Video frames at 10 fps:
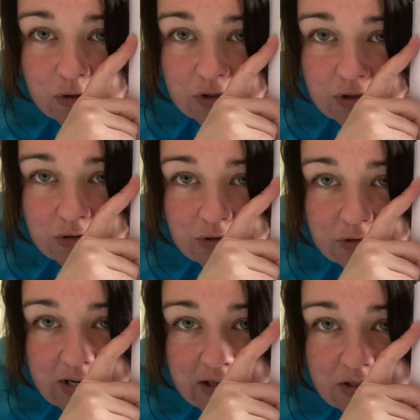your
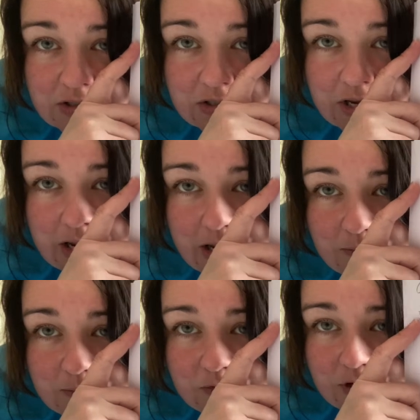test
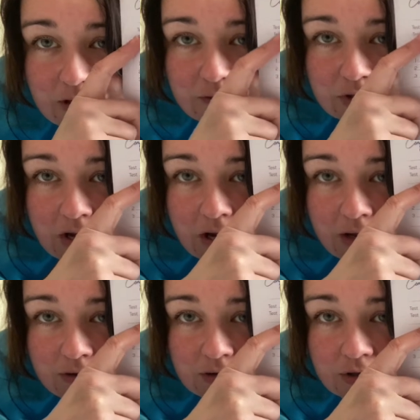that you've
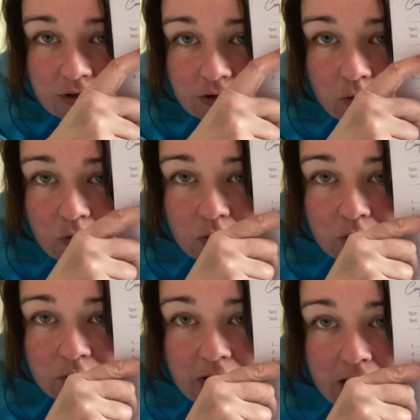done, the
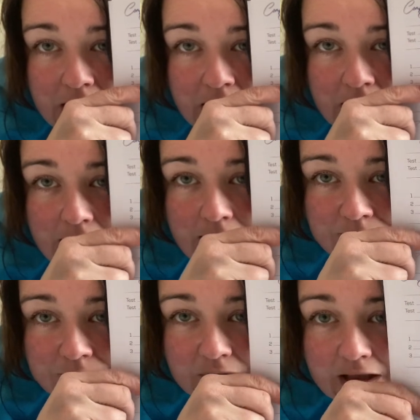scores,
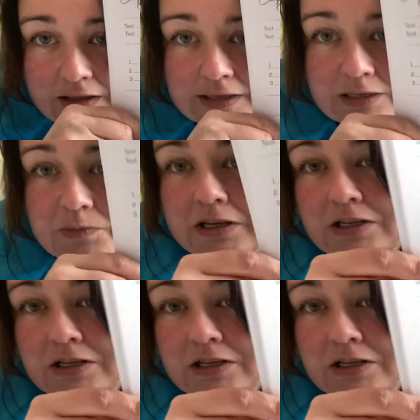and these bits